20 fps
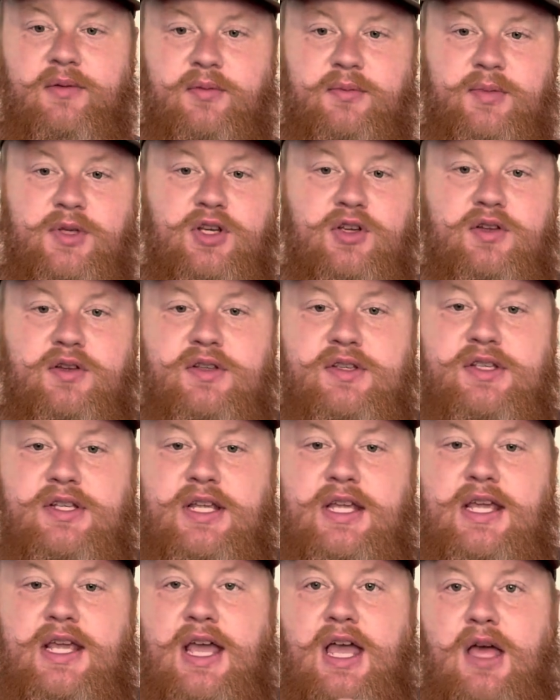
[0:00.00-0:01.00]
I mean, you can
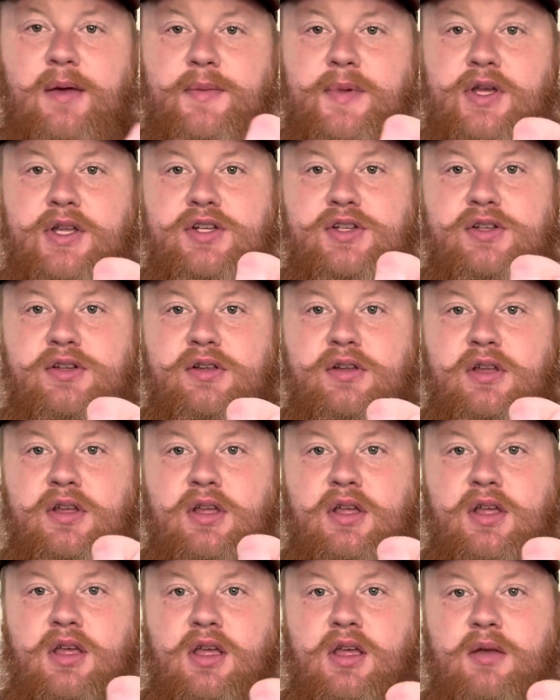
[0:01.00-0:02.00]
see how much
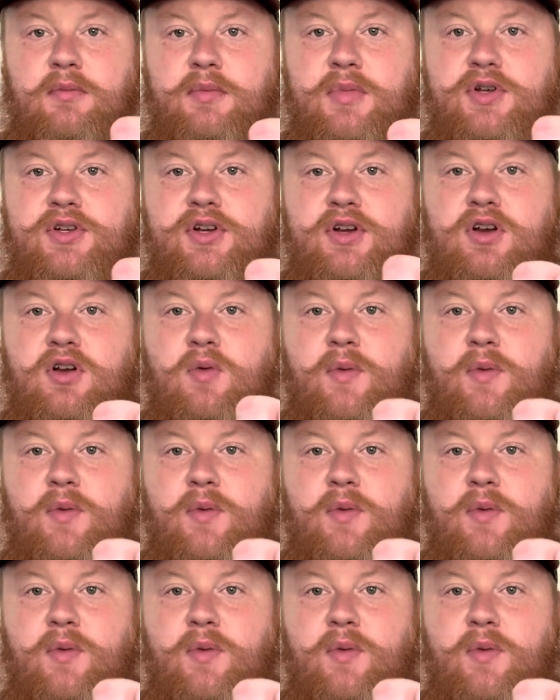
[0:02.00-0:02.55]
material